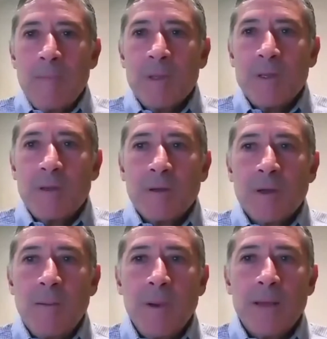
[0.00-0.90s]
But the
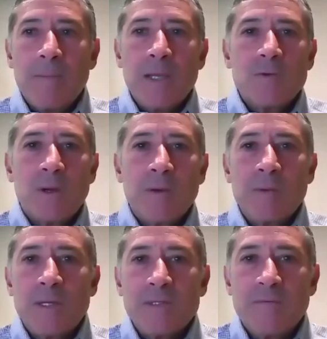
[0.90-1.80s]
company that makes
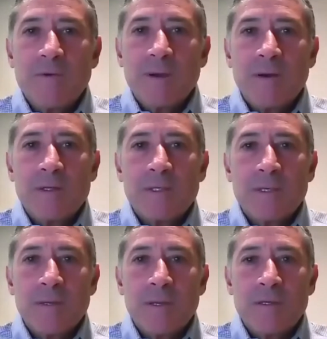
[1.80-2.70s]
remdesivir
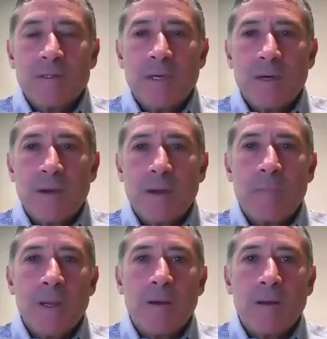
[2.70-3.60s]
is a
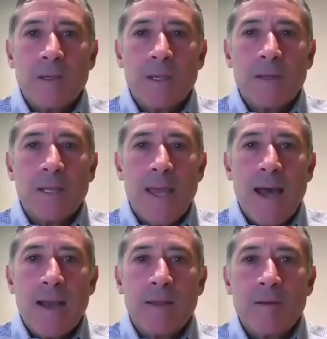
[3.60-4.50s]
company called
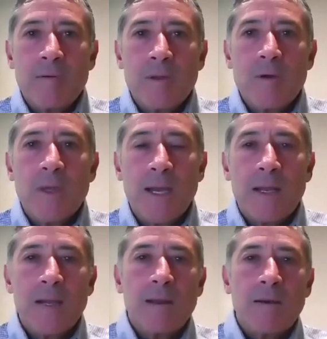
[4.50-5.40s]
Gilead, and they're
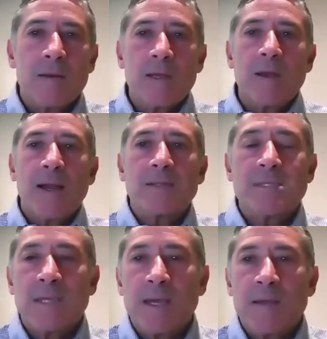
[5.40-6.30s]
located here in the United
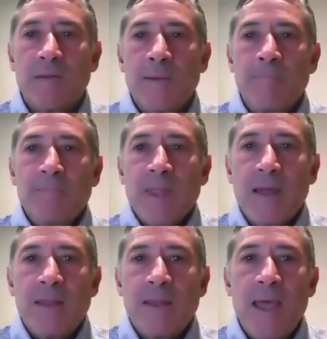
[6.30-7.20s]
States.
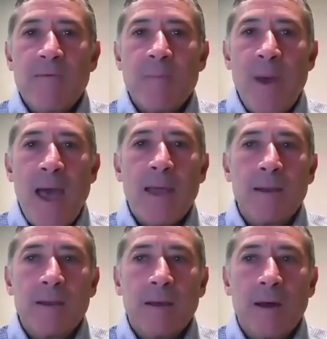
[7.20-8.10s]
And they have a
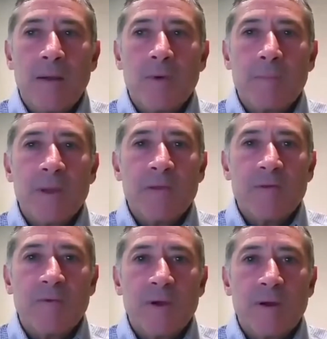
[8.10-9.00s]
patent on
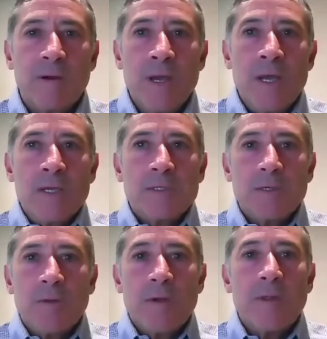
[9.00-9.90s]
remdesivir.
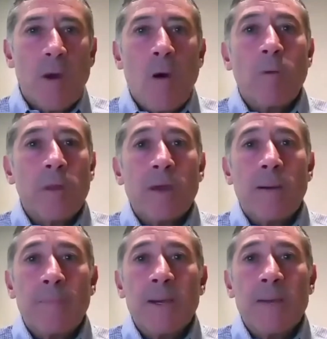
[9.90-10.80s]
So they're the only
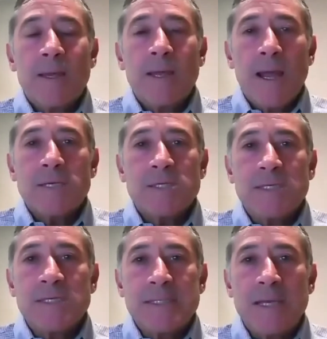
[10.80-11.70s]
company that can
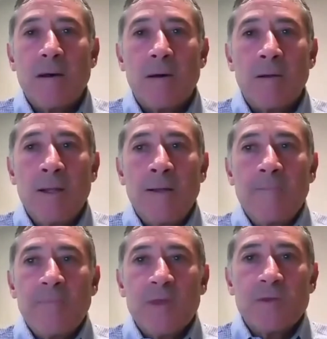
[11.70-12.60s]
actually sell
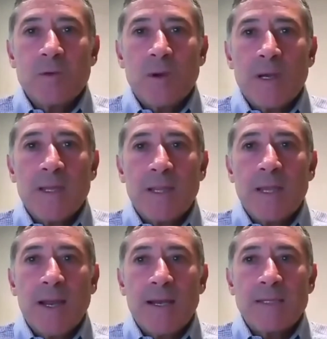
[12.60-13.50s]
this drug in the
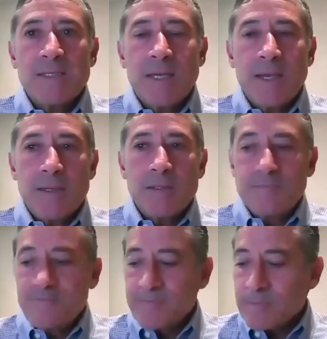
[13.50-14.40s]
United States.
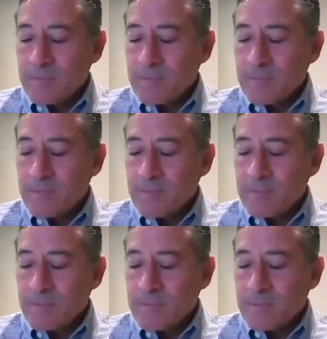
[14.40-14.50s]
